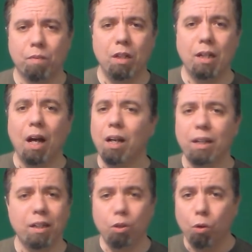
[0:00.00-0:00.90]
you got to
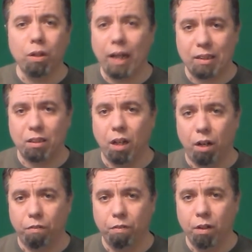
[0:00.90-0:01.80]
ignore that
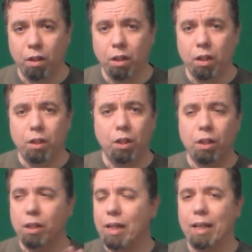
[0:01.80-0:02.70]
stuff.
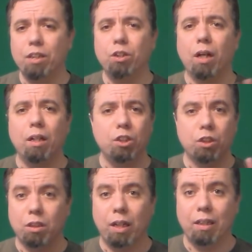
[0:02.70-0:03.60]
You got to
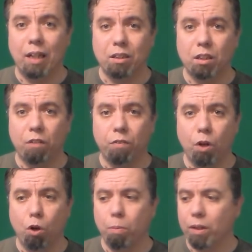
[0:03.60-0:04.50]
just let that stuff
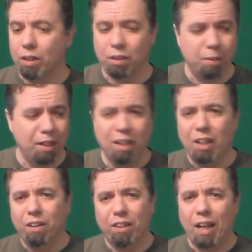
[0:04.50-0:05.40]
go, because, I mean,
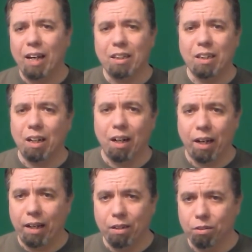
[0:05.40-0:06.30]
that
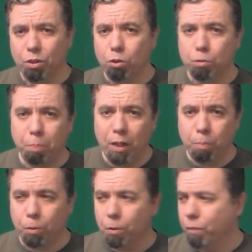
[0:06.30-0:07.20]
guy or those
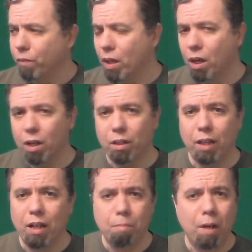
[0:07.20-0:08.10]
people,
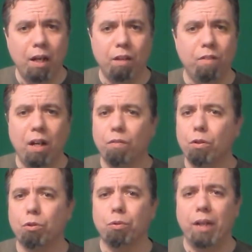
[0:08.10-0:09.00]
they may have never
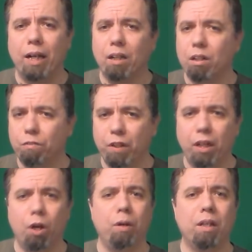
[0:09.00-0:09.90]
created a
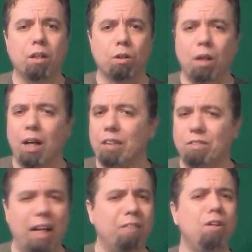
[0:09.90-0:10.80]
video in their lives.
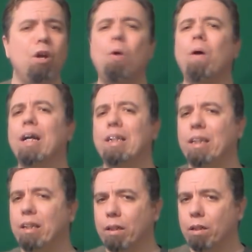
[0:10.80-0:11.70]
They have no
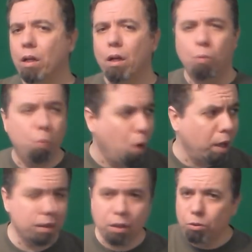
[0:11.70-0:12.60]
idea
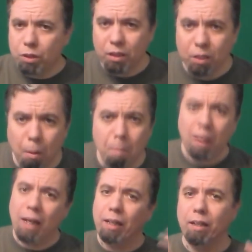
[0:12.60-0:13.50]
what goes into
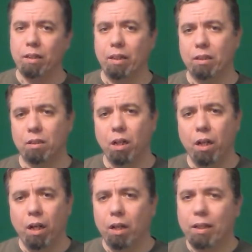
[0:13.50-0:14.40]
making these.
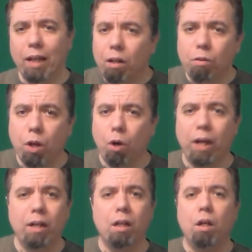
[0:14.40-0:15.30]
They don't know.
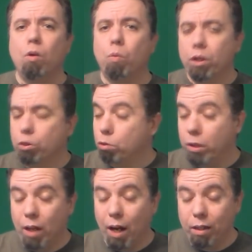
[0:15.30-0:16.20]
And what
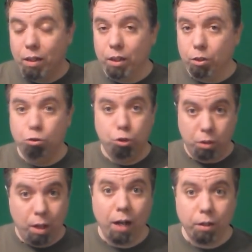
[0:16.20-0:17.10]
I think you
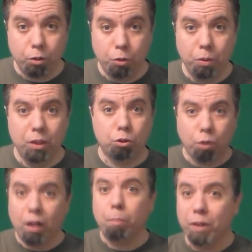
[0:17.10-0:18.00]
should not do is
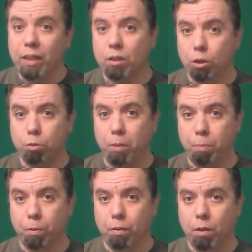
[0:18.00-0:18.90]
try to please those
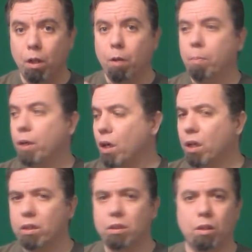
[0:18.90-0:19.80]
people,
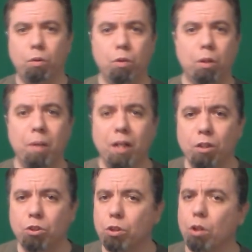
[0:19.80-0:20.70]
because the minute
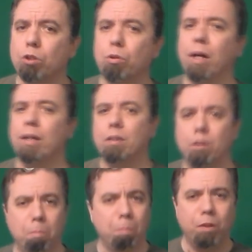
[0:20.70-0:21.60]
you start trying
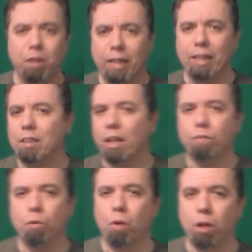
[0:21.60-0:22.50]
to please
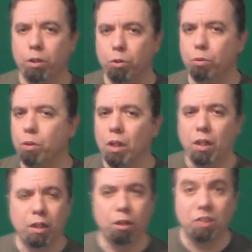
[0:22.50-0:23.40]
everyone who,
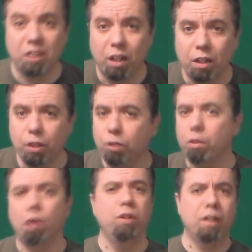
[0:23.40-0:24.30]
you know, is telling
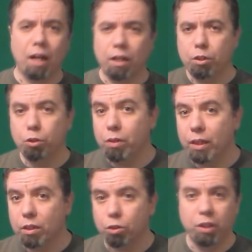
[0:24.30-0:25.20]
you, oh, you got to do
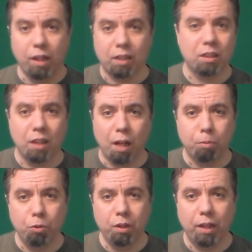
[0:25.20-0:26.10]
this or you got to stop
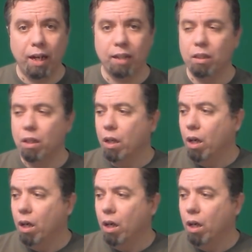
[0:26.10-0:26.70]
doing that,